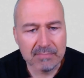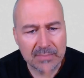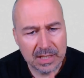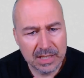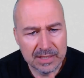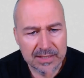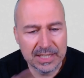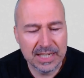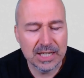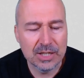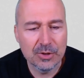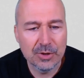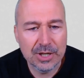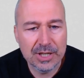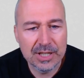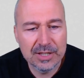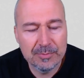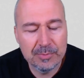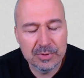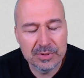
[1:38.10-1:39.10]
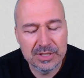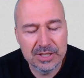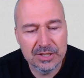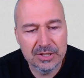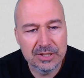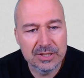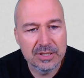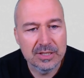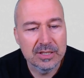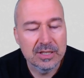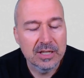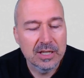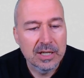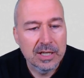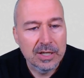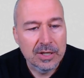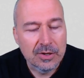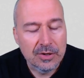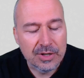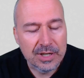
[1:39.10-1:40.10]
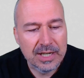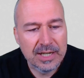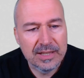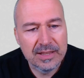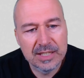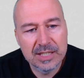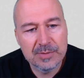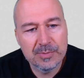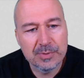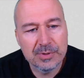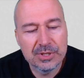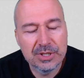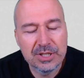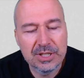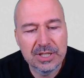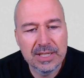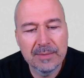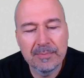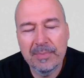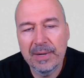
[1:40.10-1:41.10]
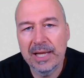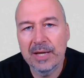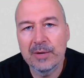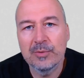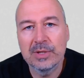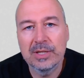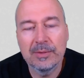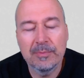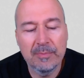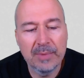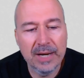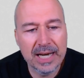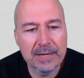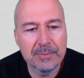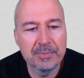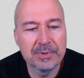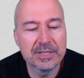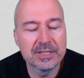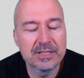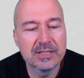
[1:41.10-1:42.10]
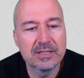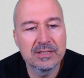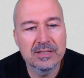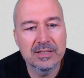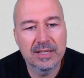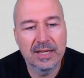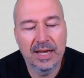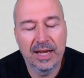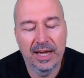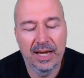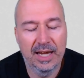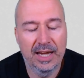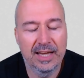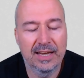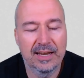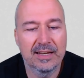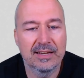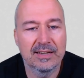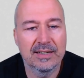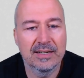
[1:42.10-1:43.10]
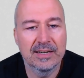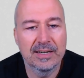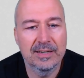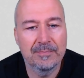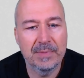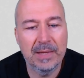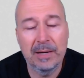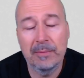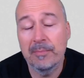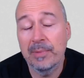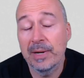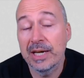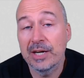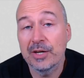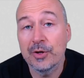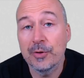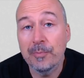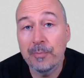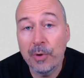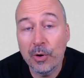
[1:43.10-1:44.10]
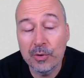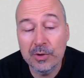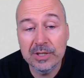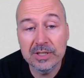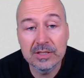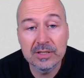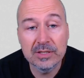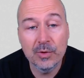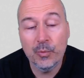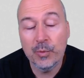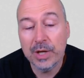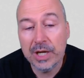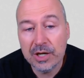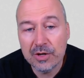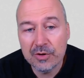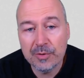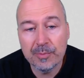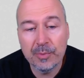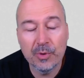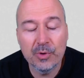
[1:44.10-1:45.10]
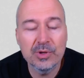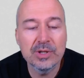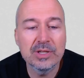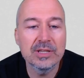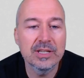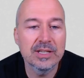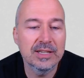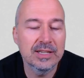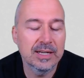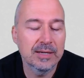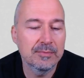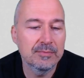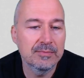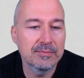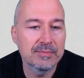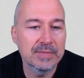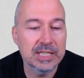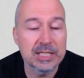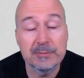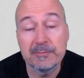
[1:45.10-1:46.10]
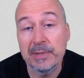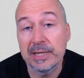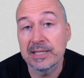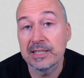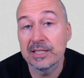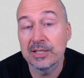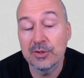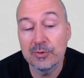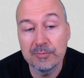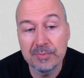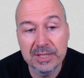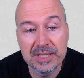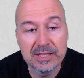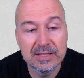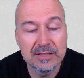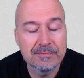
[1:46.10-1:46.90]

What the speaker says: Take a look at the position. Okay, in this position I'm playing with the black pieces and I'm playing an opponent, a weaker opponent that I'm expecting to beat.